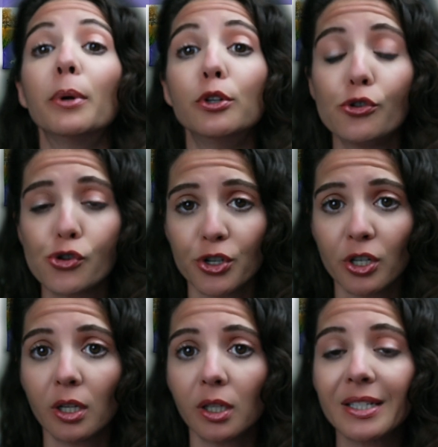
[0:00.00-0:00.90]
but
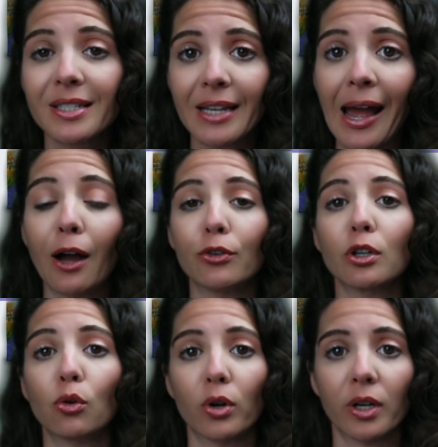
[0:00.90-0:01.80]
nutritionally
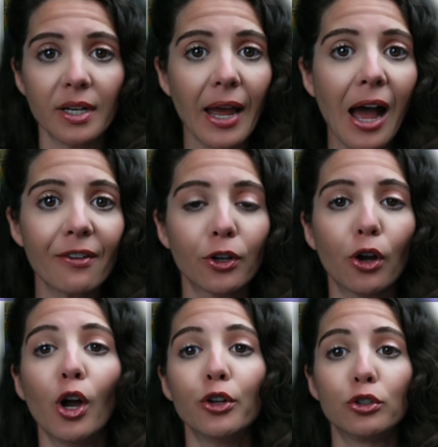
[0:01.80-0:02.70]
sound, according to
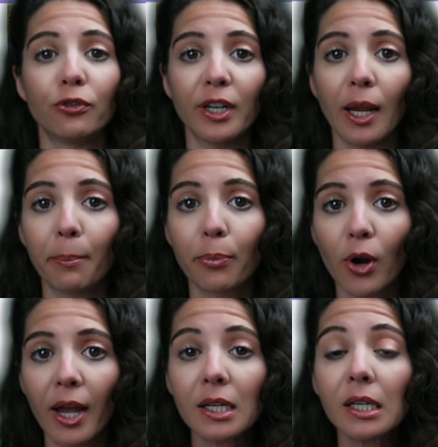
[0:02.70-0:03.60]
AAFCO, to feed a
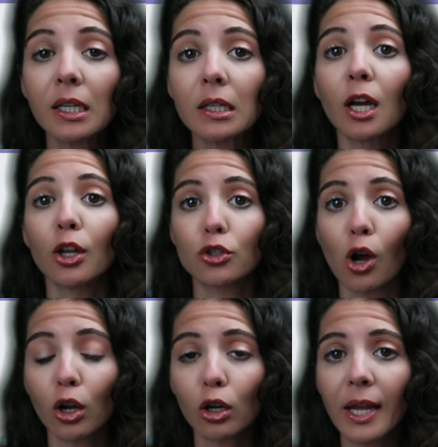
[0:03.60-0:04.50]
pregnant
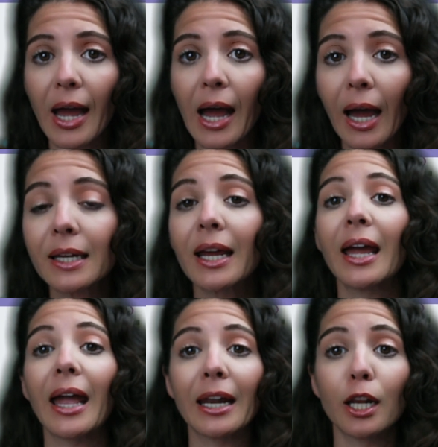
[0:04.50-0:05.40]
dog or cat
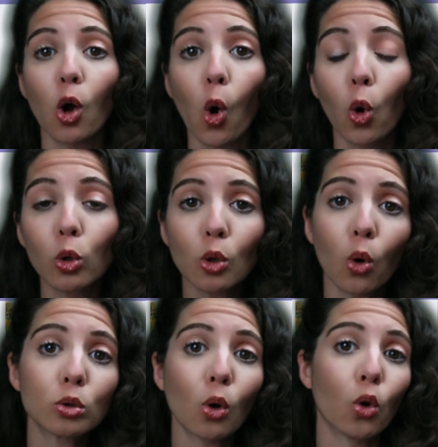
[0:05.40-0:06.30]
and an old,
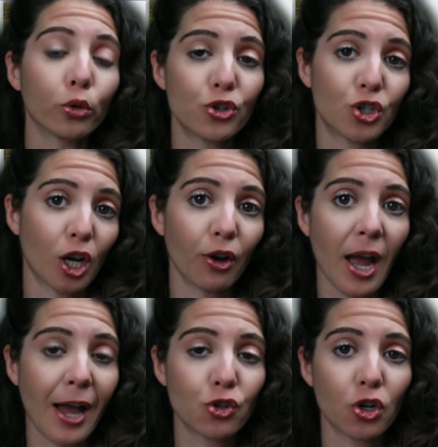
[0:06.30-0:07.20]
old, old
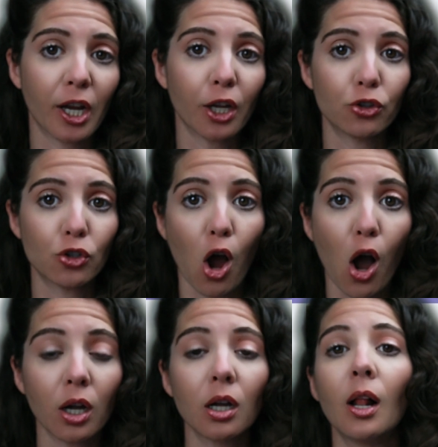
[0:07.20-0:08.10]
geriatric
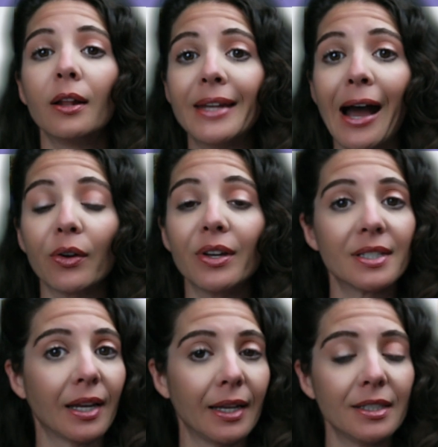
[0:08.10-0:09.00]
dog. Now,
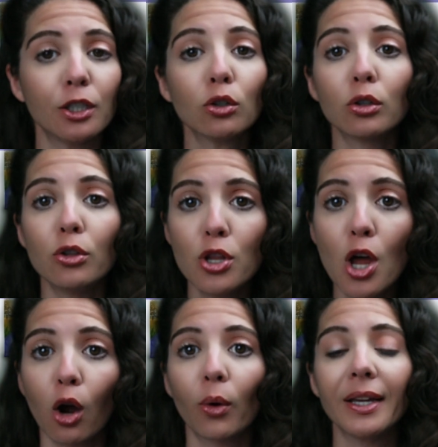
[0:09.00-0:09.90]
is that ideal?
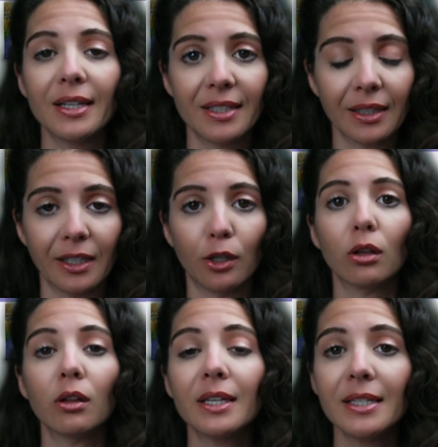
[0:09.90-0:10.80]
No. Is it
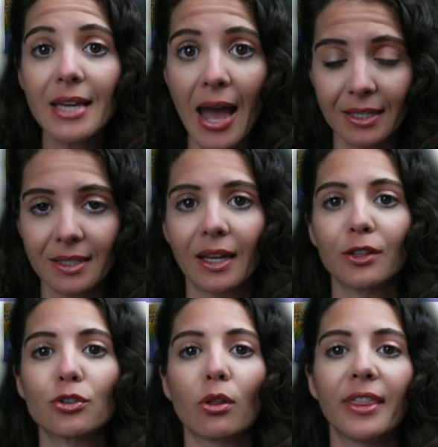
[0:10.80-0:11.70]
legal? Yes.
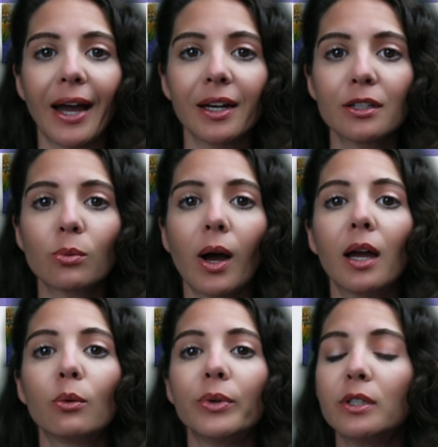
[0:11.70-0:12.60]
And so that is
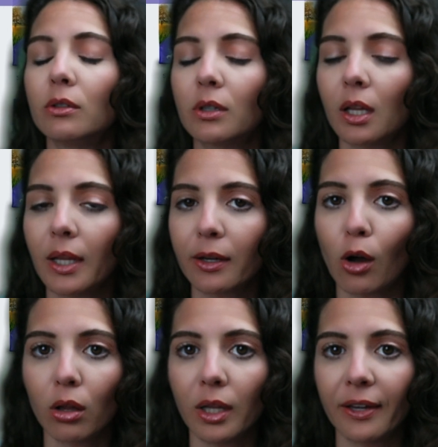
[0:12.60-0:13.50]
why we do not like
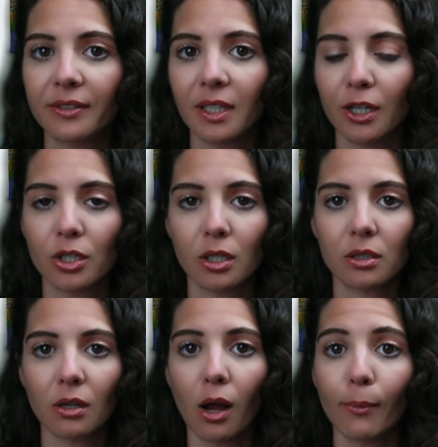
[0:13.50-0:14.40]
all life
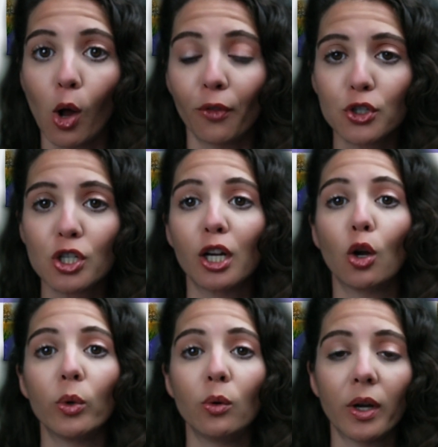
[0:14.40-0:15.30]
stages um, on this
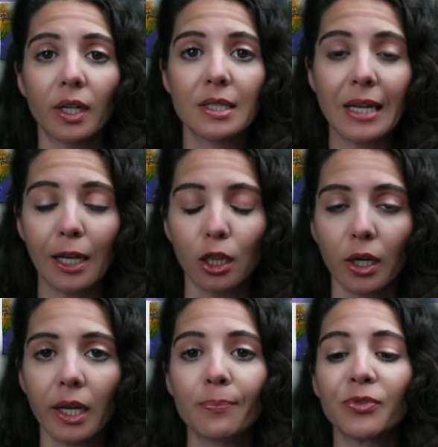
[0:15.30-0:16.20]
channel. We want to
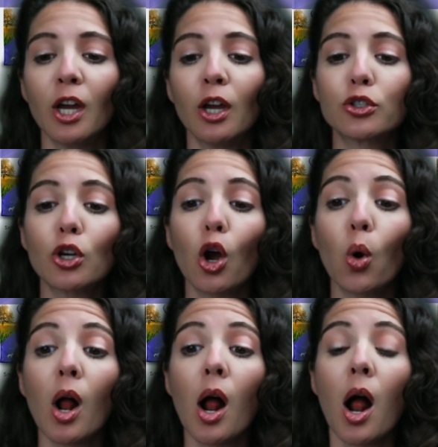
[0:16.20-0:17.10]
tailor it. So